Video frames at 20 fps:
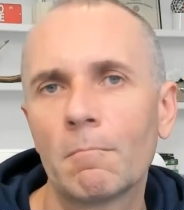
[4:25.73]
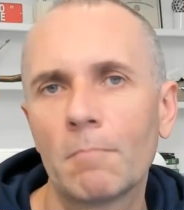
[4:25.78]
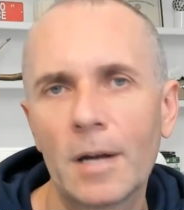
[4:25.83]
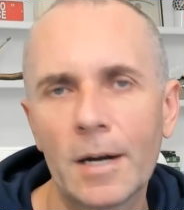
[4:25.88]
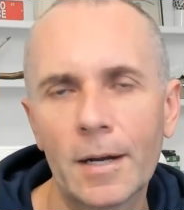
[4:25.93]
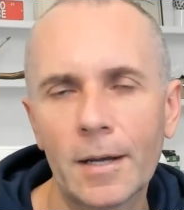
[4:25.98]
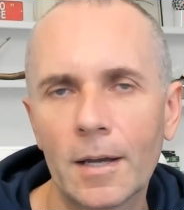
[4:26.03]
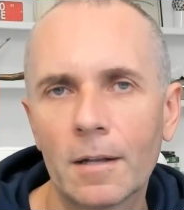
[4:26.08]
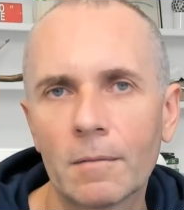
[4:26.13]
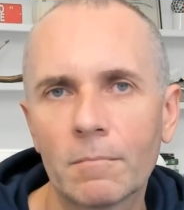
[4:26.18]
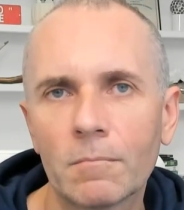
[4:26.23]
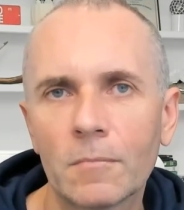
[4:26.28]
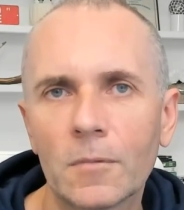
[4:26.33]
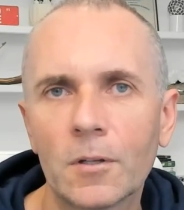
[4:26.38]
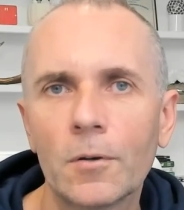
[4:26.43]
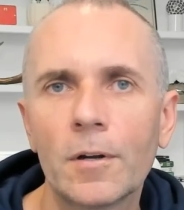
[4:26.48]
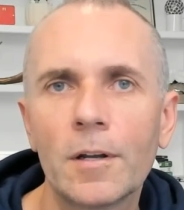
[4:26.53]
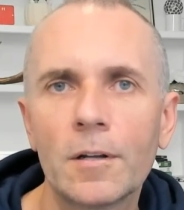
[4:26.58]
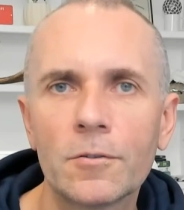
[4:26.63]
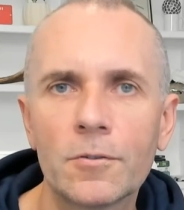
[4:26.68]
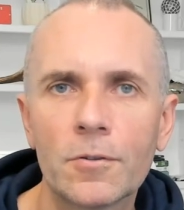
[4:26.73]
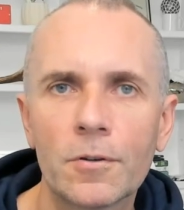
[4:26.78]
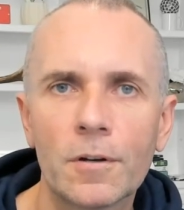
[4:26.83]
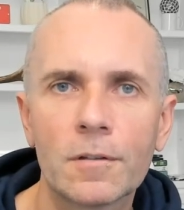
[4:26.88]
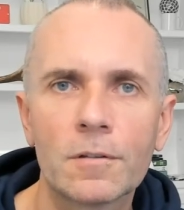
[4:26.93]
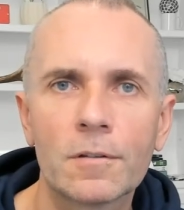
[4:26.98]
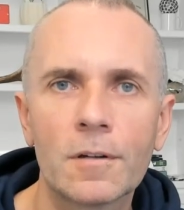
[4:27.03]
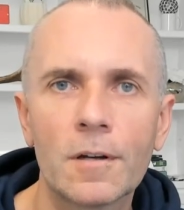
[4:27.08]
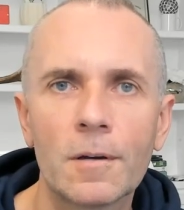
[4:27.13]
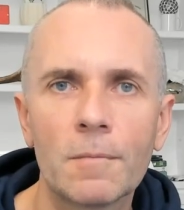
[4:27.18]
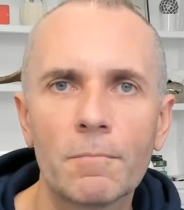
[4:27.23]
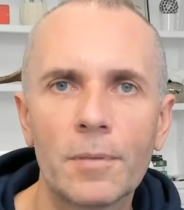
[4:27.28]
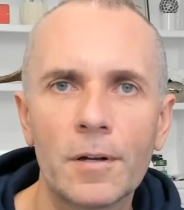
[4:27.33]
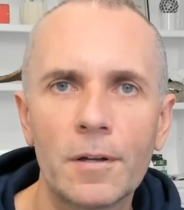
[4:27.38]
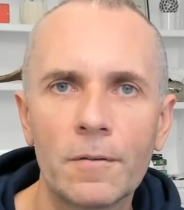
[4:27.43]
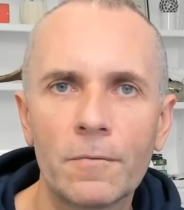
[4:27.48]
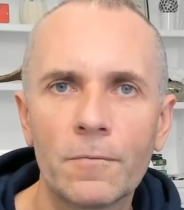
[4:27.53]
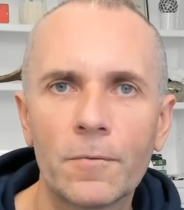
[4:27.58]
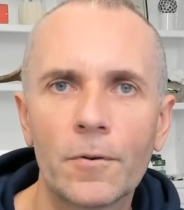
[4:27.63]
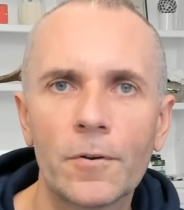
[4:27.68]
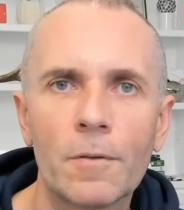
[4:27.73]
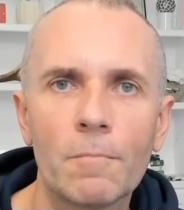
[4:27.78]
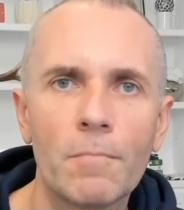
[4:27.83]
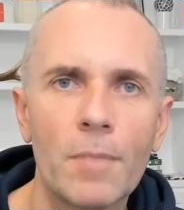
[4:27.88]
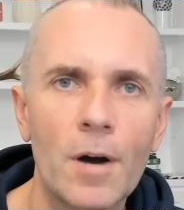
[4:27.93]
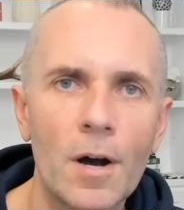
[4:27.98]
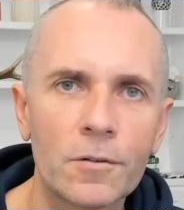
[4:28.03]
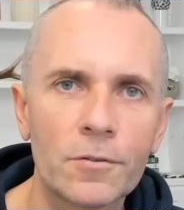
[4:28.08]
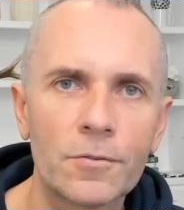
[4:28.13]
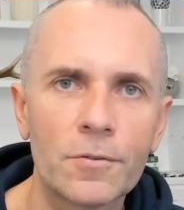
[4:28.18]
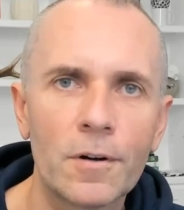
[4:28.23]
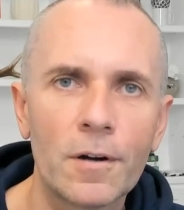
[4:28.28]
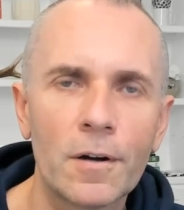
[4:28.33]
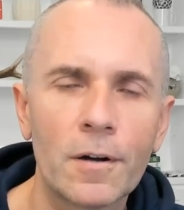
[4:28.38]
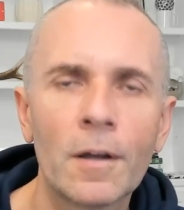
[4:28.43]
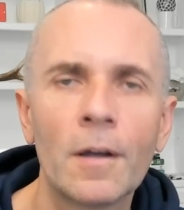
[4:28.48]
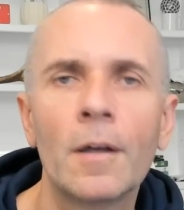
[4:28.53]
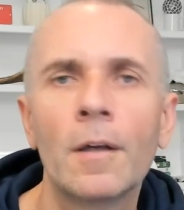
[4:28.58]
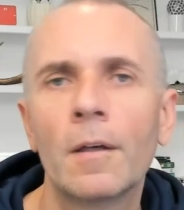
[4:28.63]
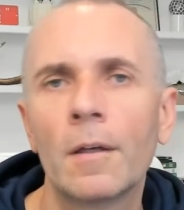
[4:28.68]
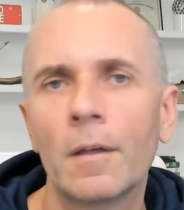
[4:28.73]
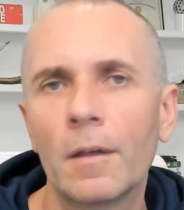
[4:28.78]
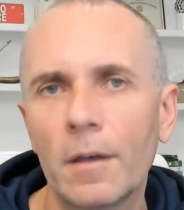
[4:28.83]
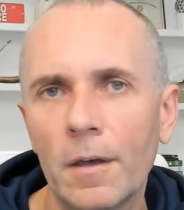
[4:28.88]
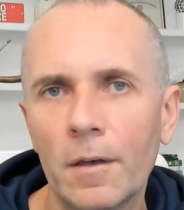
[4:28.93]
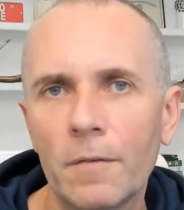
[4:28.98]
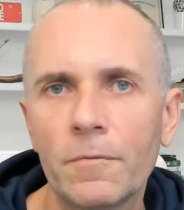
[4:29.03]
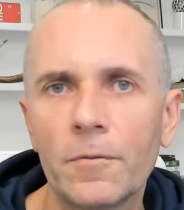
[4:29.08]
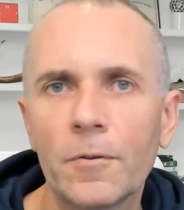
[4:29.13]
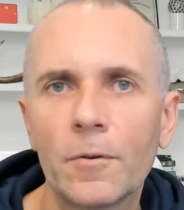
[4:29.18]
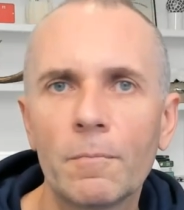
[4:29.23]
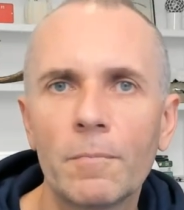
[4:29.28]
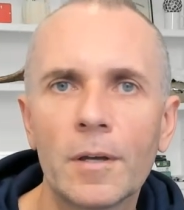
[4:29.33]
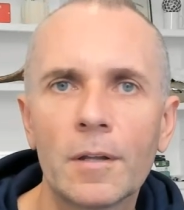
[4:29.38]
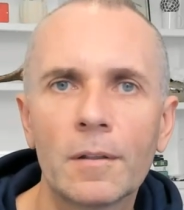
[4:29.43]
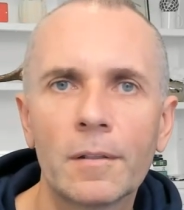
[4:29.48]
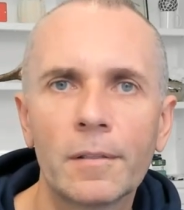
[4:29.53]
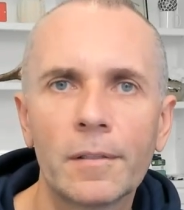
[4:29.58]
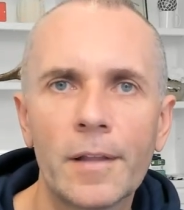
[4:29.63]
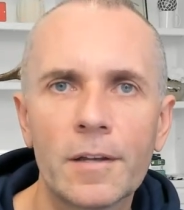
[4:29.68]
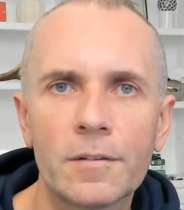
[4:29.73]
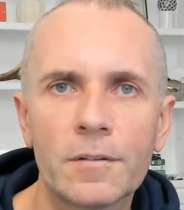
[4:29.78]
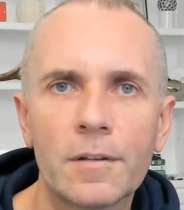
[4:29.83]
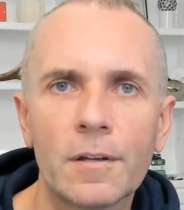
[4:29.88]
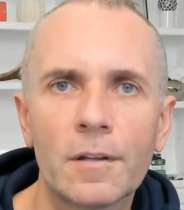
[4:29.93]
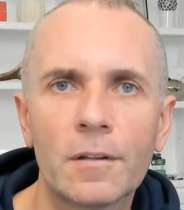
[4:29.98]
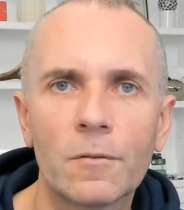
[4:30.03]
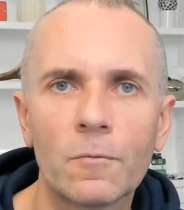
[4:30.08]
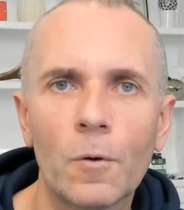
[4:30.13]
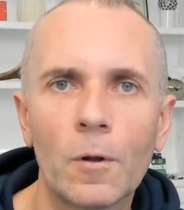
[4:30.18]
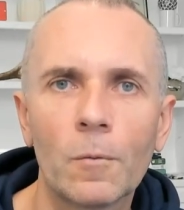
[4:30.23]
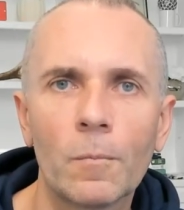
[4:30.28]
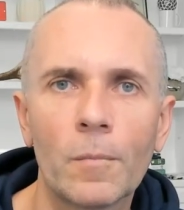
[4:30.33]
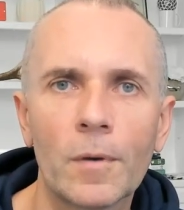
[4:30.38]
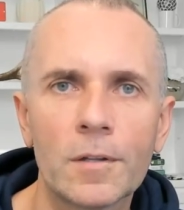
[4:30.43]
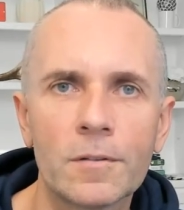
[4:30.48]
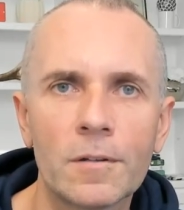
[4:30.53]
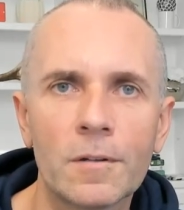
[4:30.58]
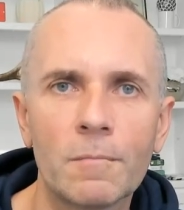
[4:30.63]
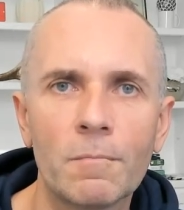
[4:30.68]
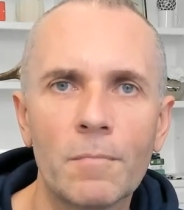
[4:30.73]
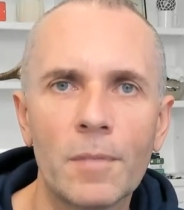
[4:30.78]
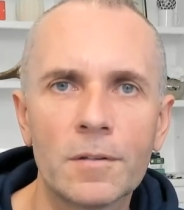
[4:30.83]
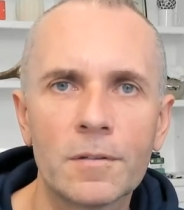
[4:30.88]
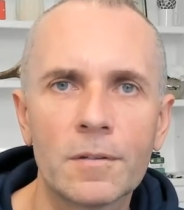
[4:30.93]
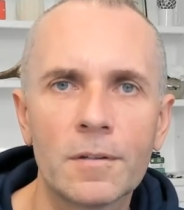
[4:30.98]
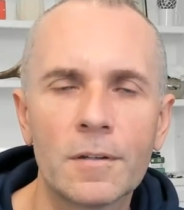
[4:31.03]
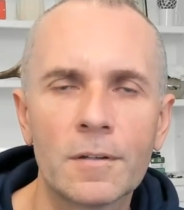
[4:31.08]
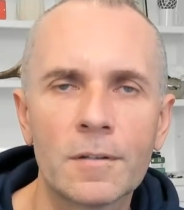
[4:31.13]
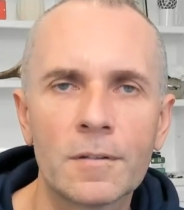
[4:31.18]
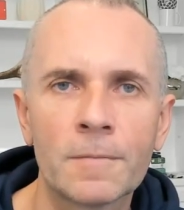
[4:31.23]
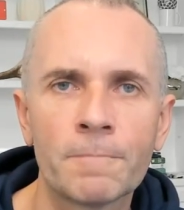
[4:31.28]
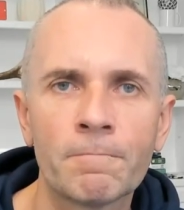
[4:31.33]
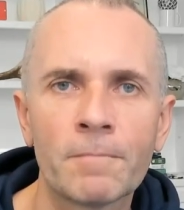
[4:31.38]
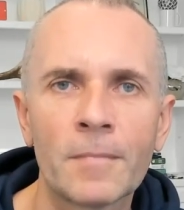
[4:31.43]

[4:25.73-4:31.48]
But again, good insurance company for your box truck if you've been less than 12 months in business.